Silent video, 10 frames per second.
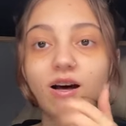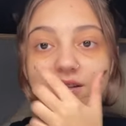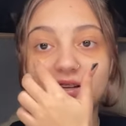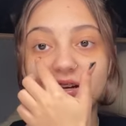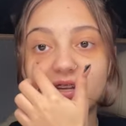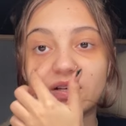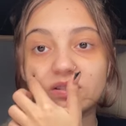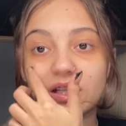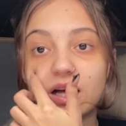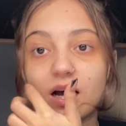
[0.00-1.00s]
duck nails
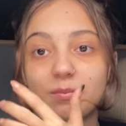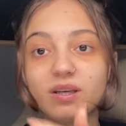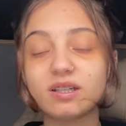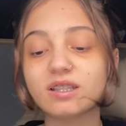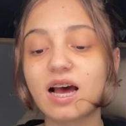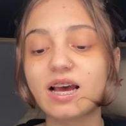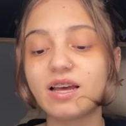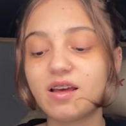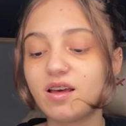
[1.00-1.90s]
a lot because I,